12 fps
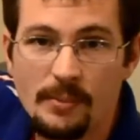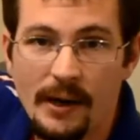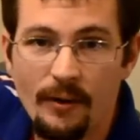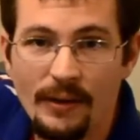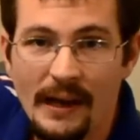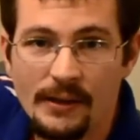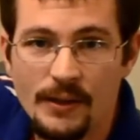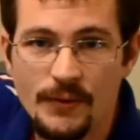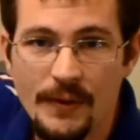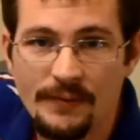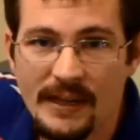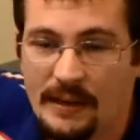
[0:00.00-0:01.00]
but I only got this
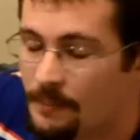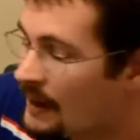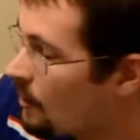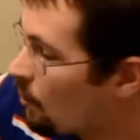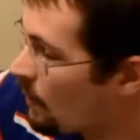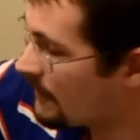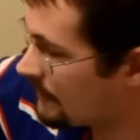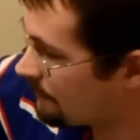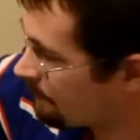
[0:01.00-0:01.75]
15-pound weight.